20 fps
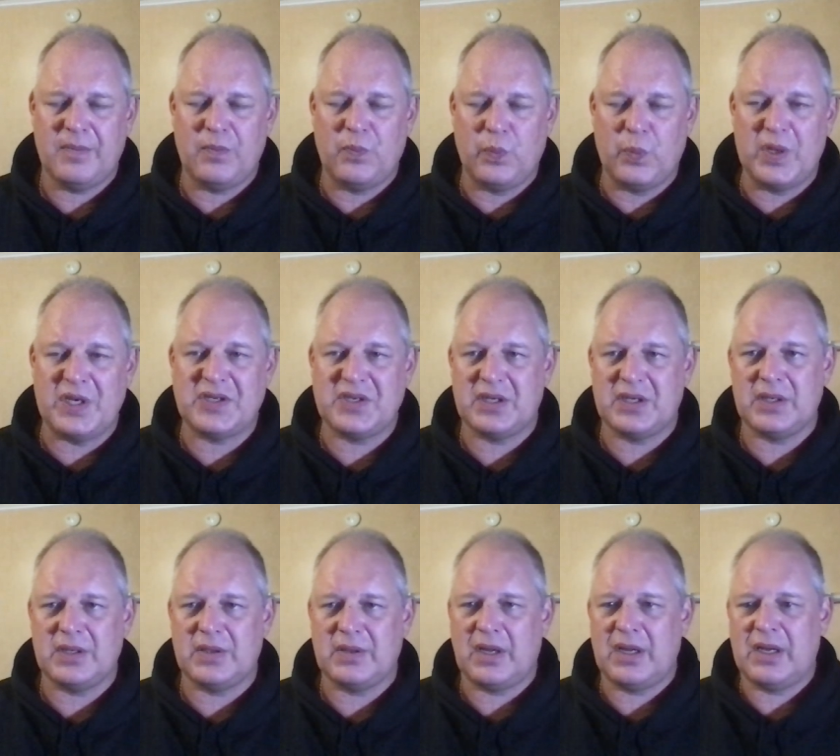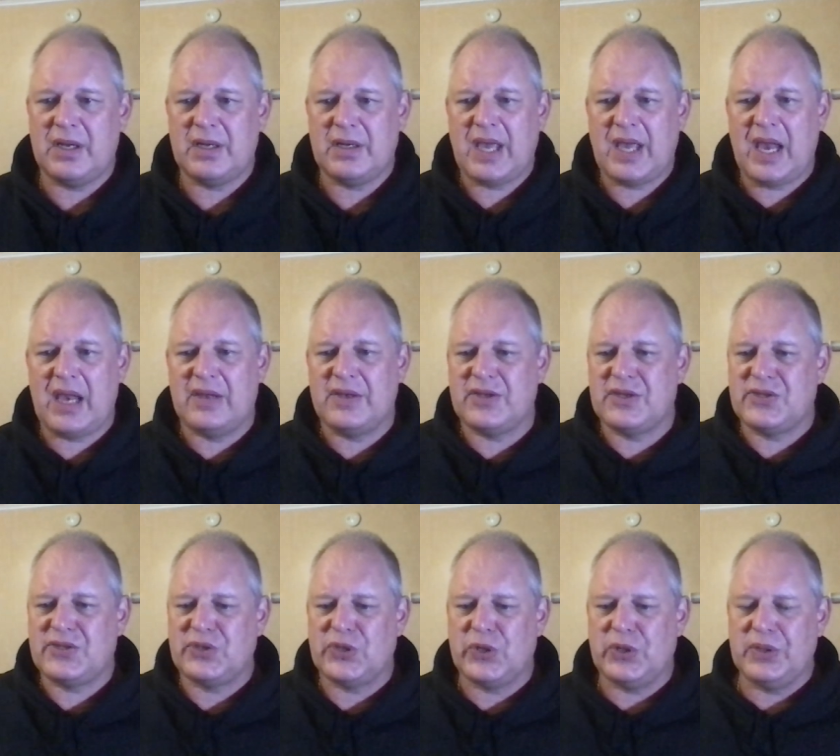winter calendar
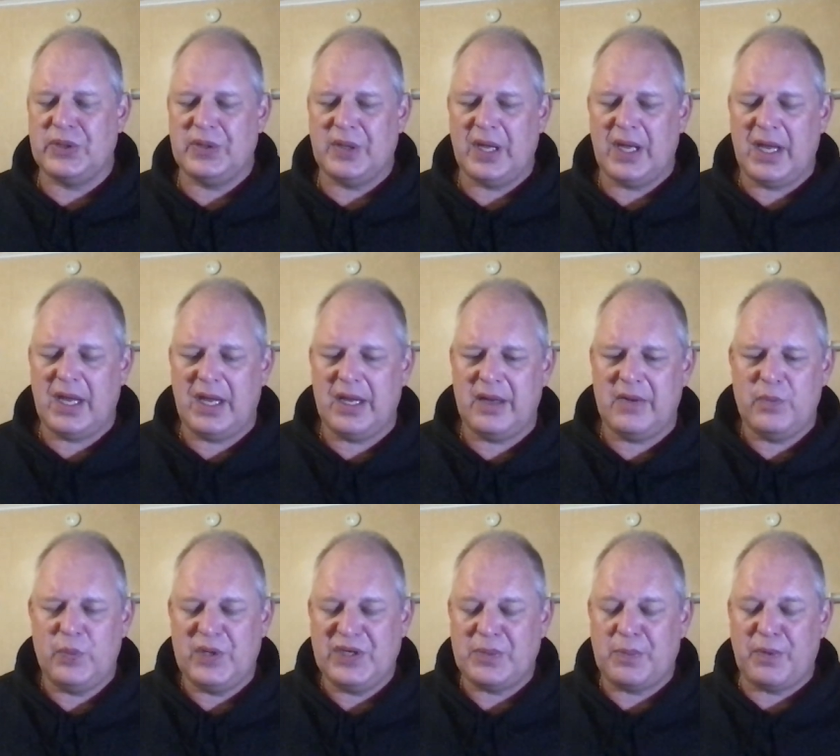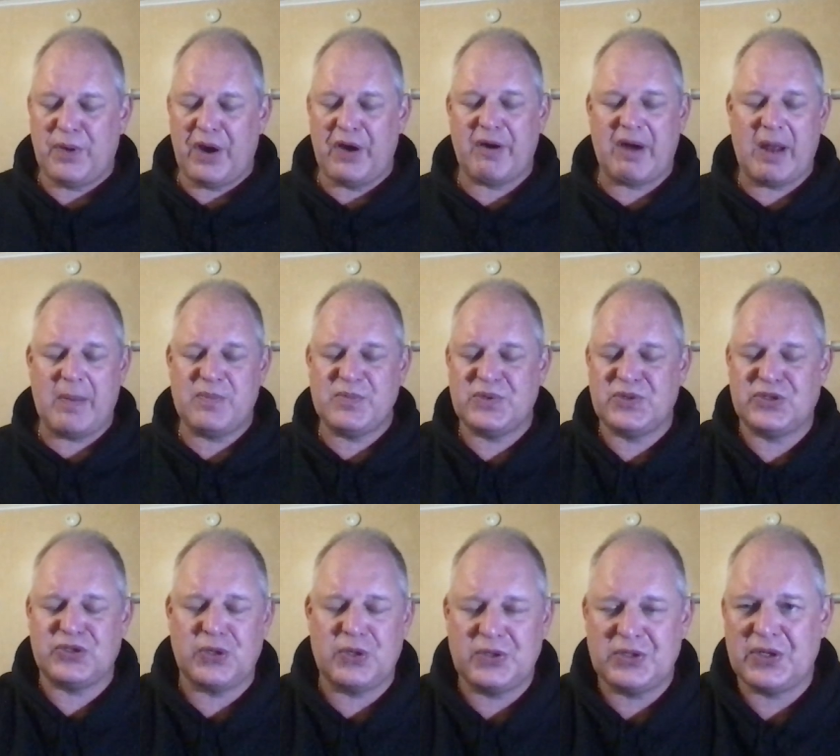soon, winter program
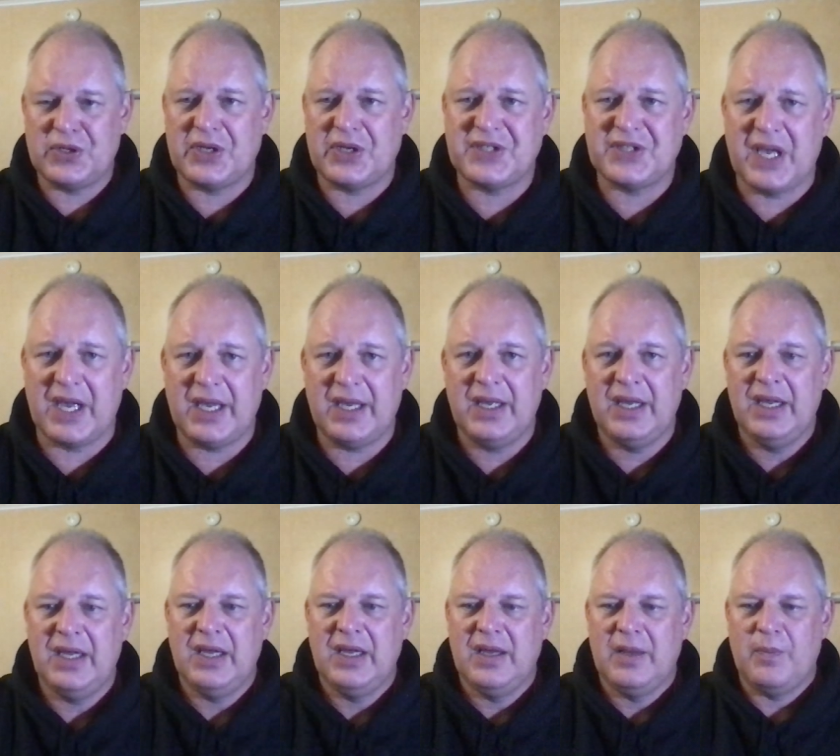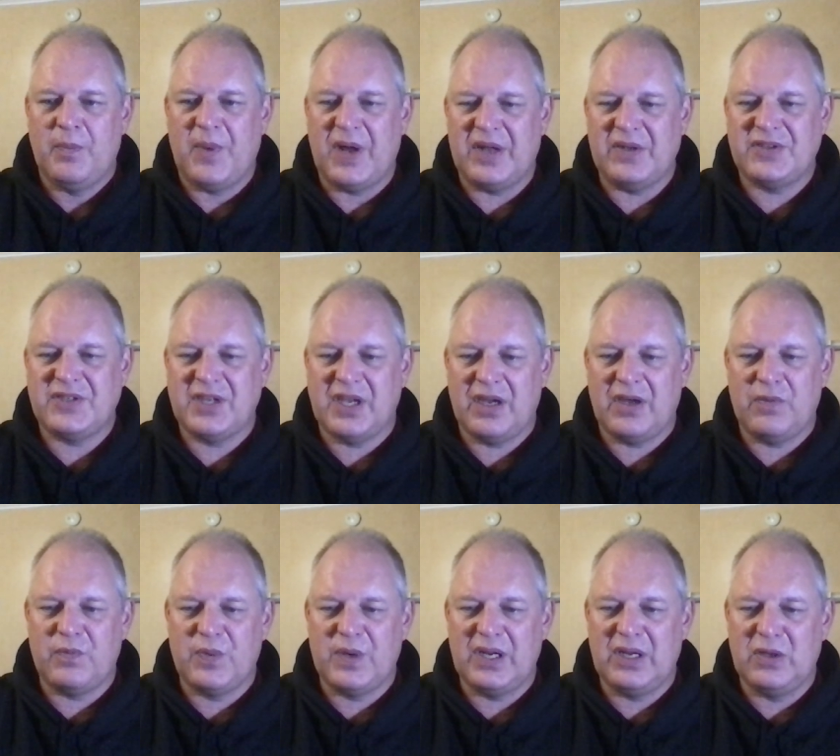soon, should I say. But
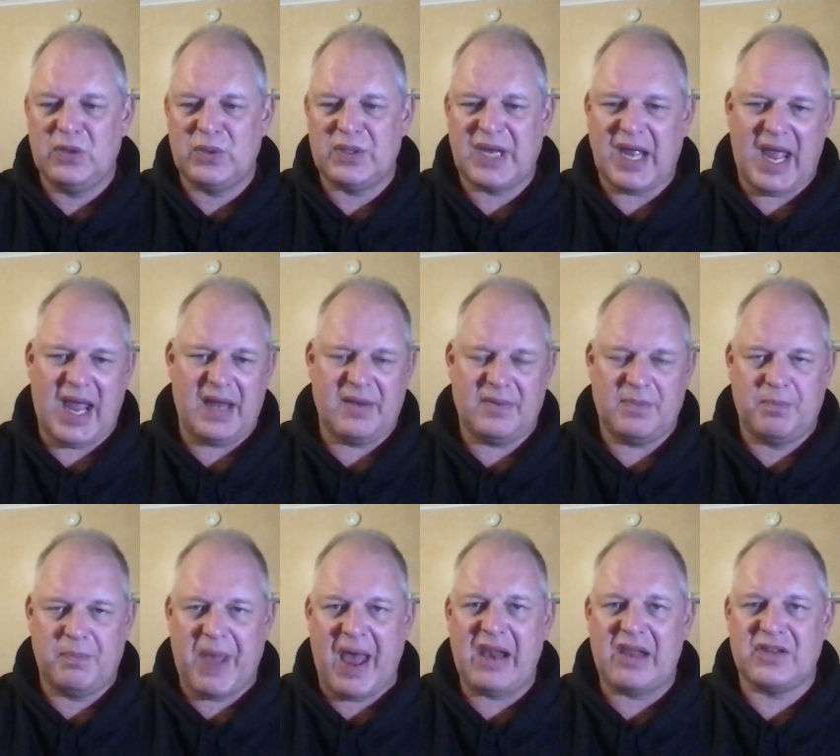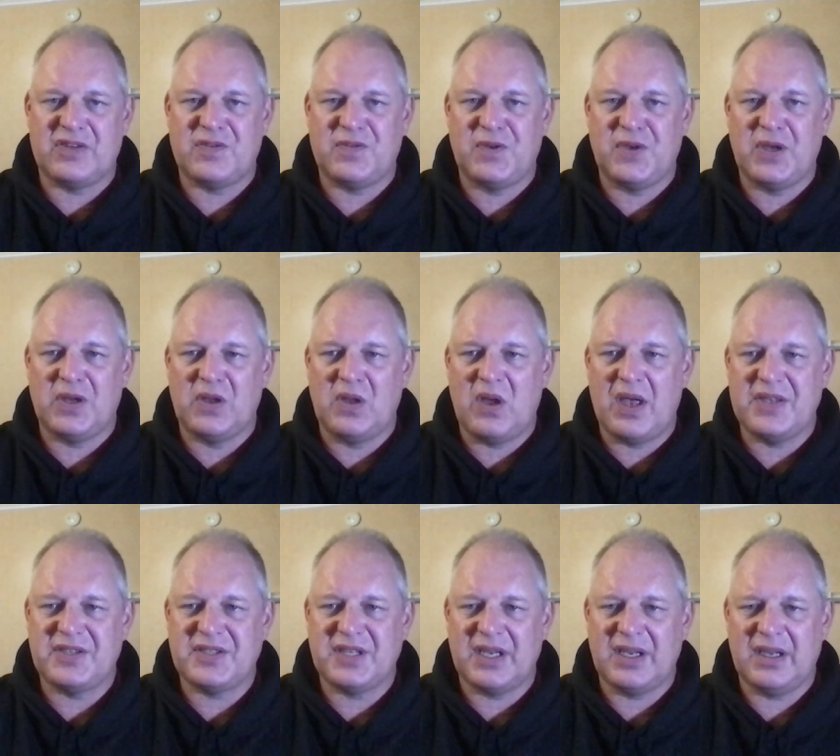really look at balanced
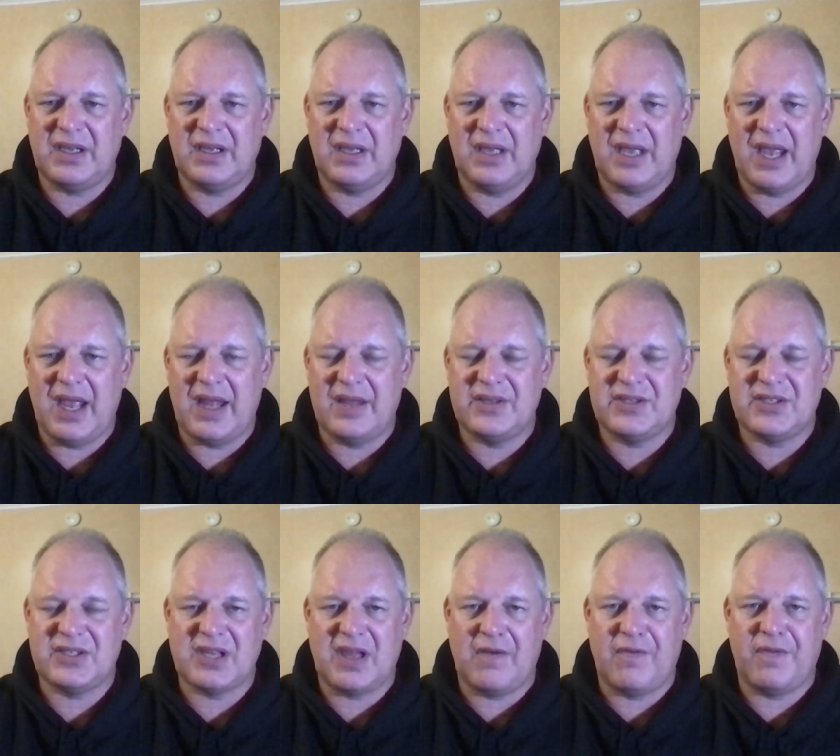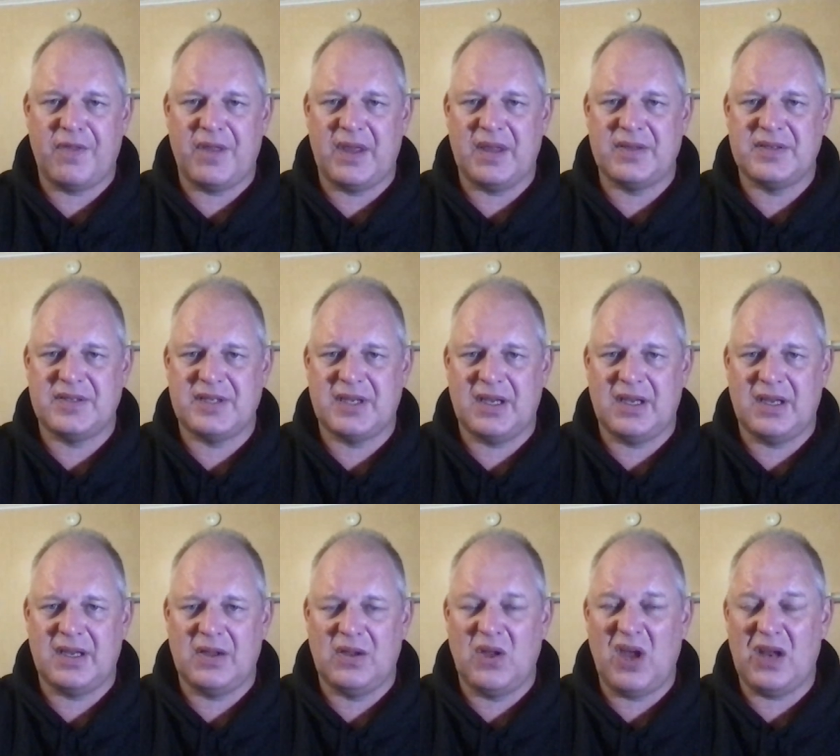fertilising and stuff that
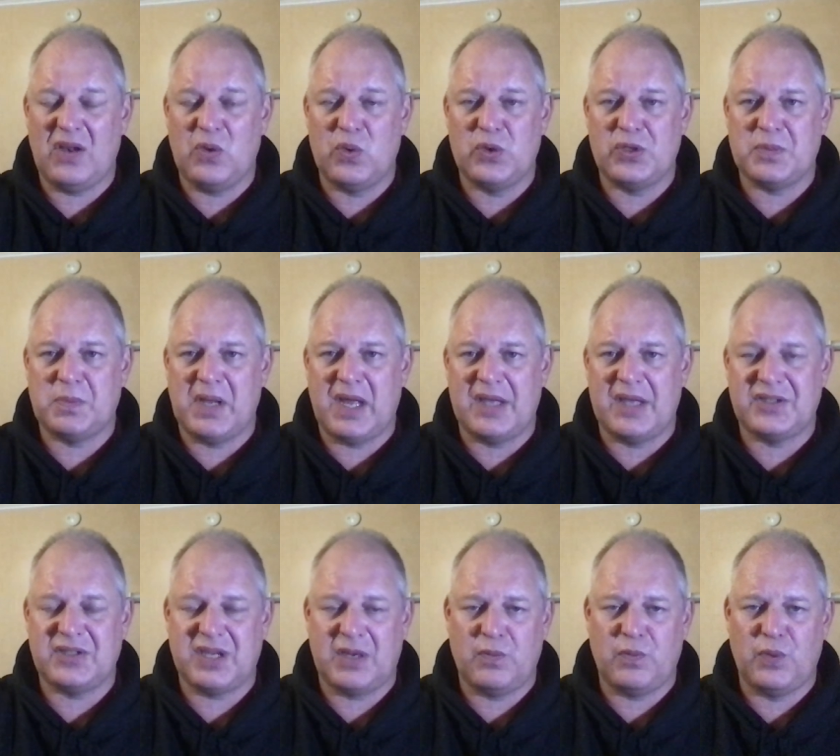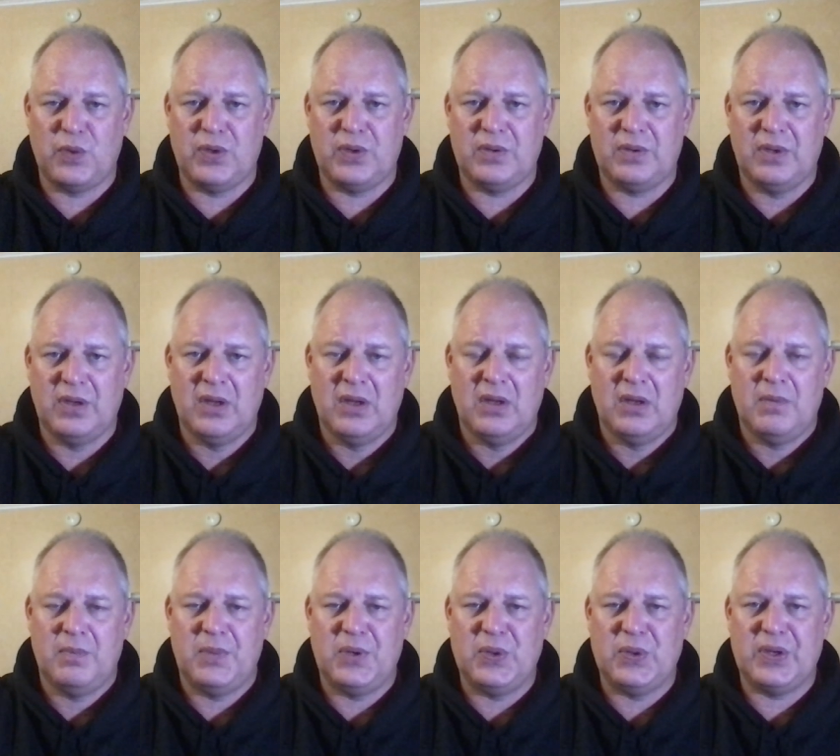like Launch Plus and Root
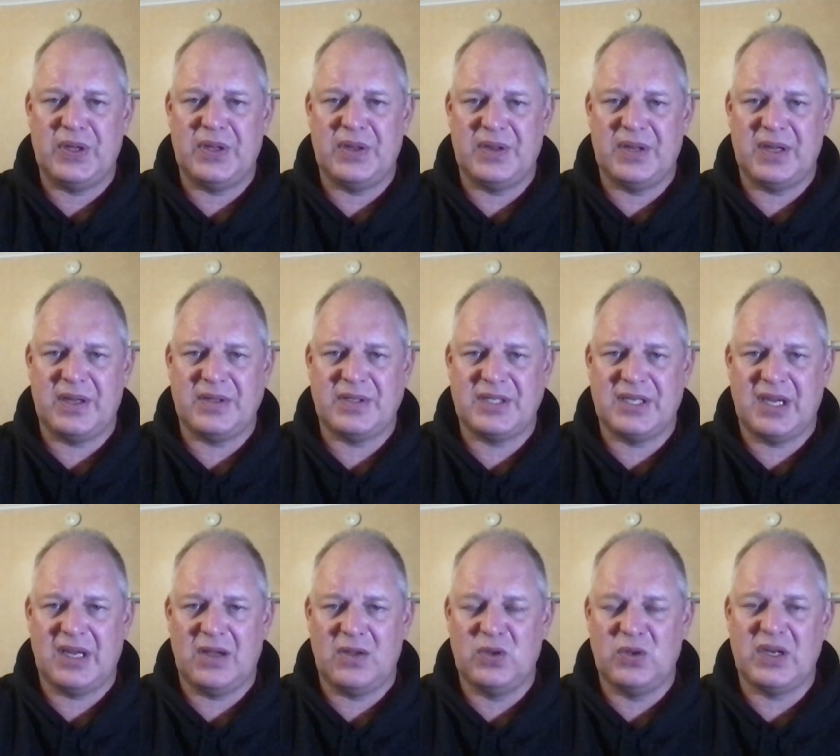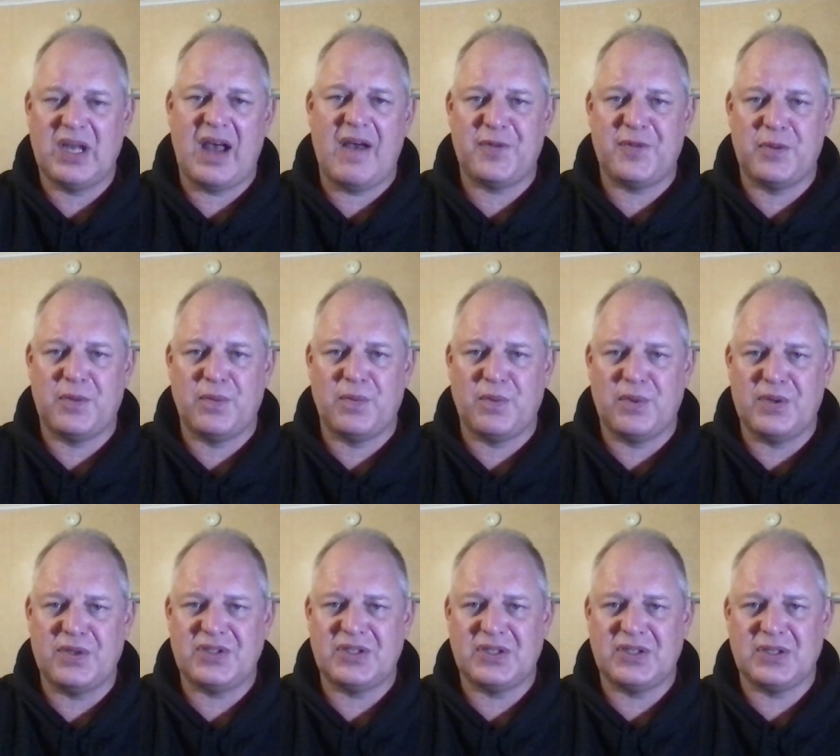Builder that look after the root
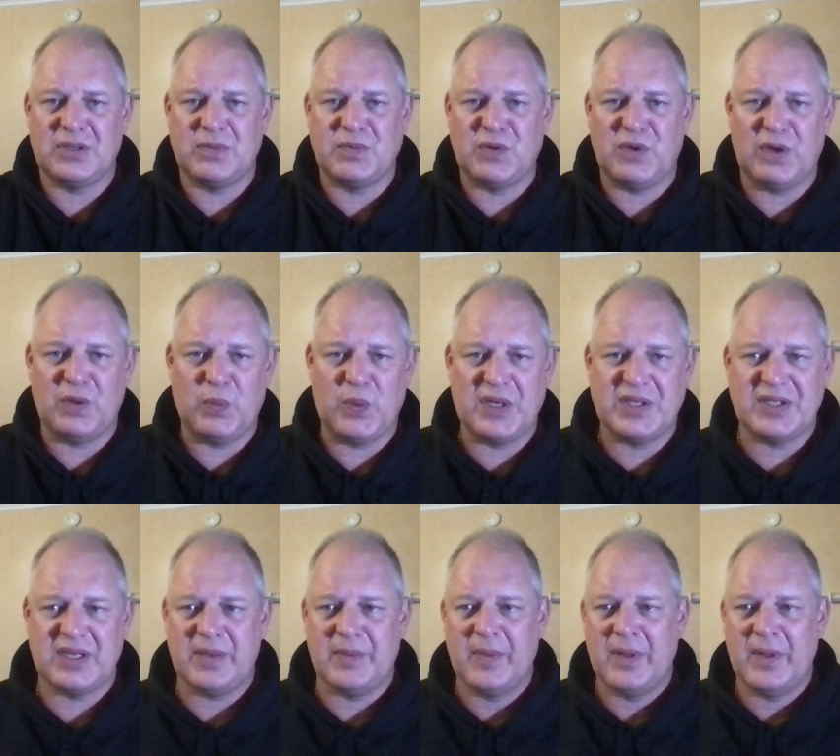system during winter.